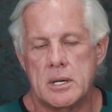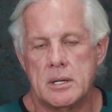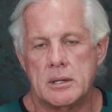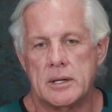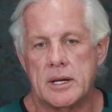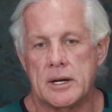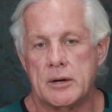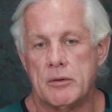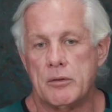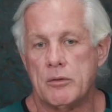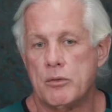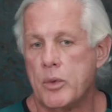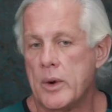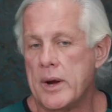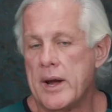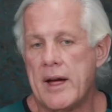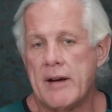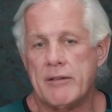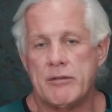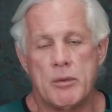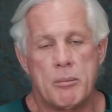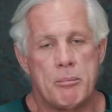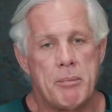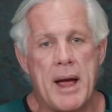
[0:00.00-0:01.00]
Like if we
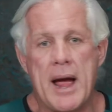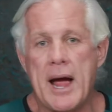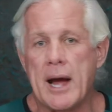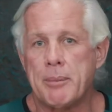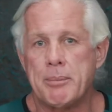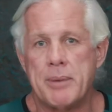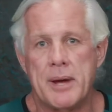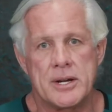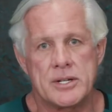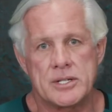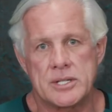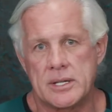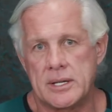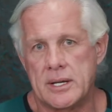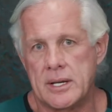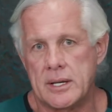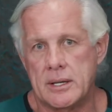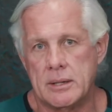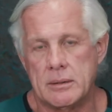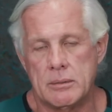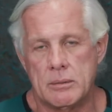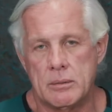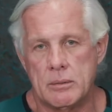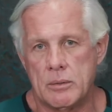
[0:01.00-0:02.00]
have a back patient
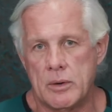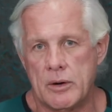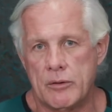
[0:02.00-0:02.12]
in,